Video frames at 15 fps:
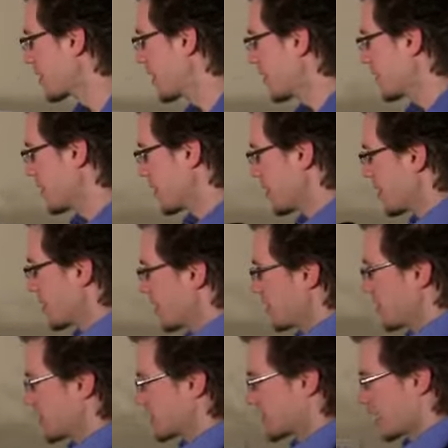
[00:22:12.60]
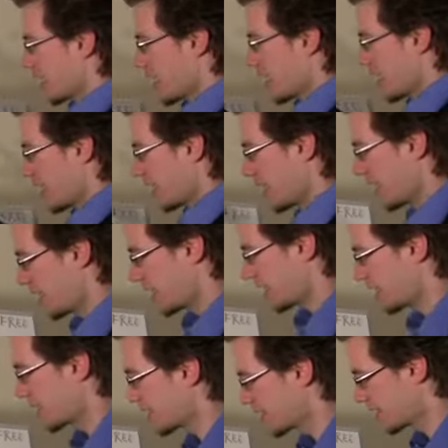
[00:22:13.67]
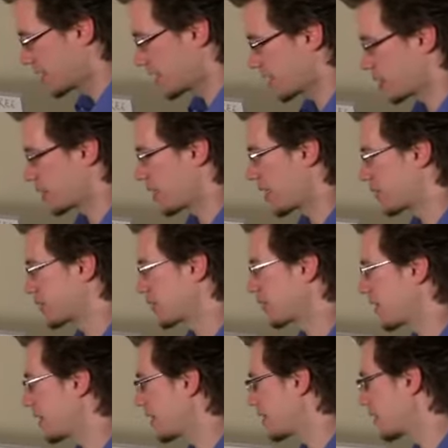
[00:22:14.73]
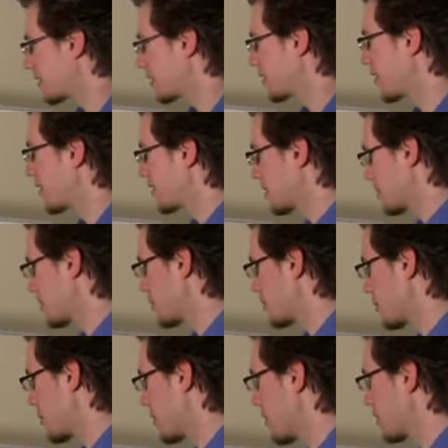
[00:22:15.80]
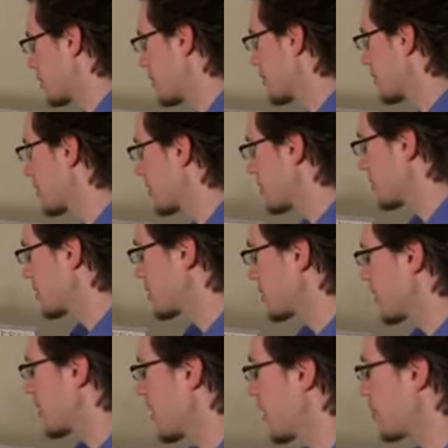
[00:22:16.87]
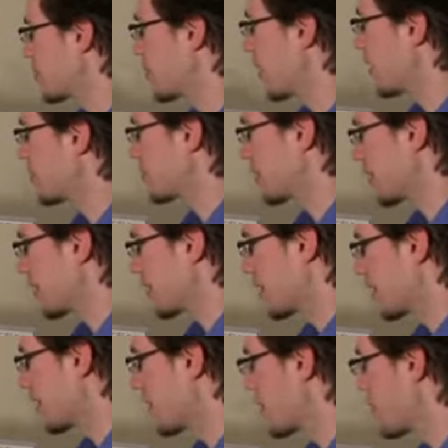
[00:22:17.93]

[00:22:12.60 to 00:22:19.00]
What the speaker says: Now they're in the sky or whatever, right? They're not just whatever. They're just out there.